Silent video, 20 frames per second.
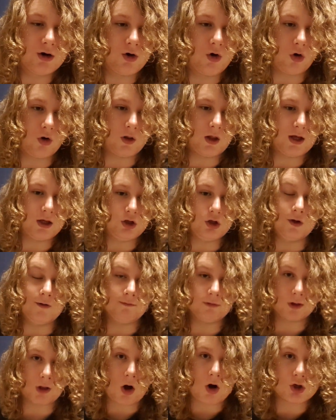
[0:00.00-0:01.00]
or like
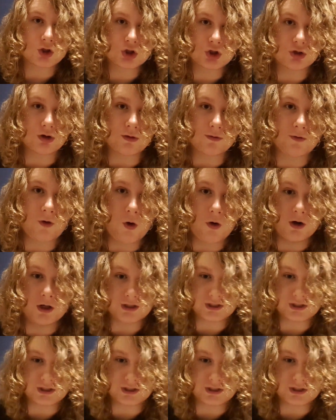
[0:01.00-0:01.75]
you've lost your phone.